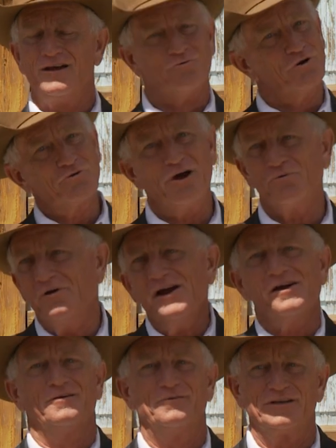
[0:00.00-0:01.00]
what do I
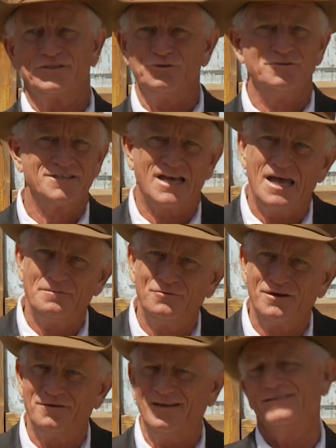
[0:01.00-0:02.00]
wear? Would a suit and tie be?
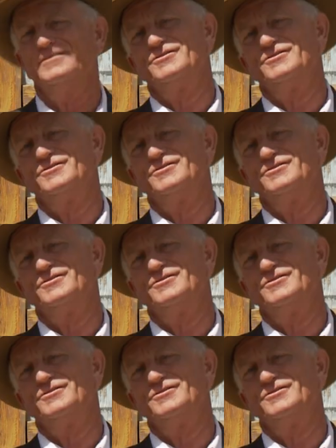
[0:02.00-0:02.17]
What? I,